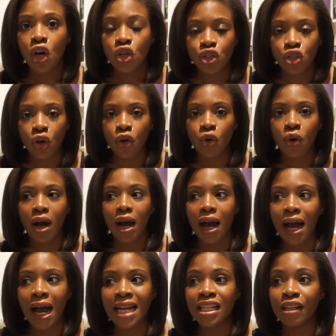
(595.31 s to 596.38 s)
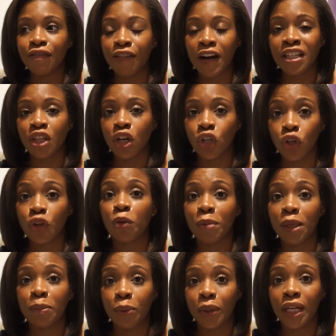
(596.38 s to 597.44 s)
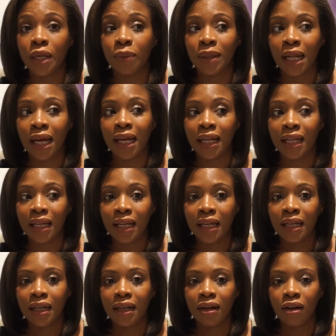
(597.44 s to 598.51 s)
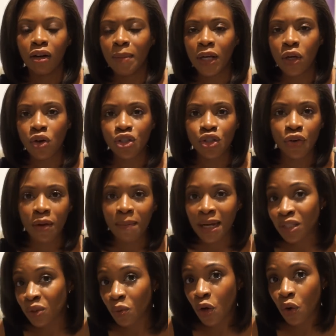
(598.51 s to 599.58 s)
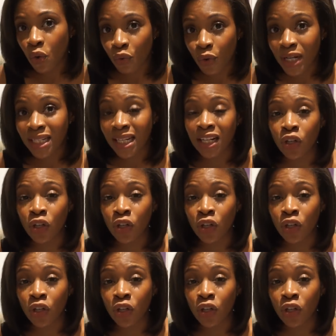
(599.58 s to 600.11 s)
So I did find that a lot of people here were like, oh my gosh, you're going back to work already.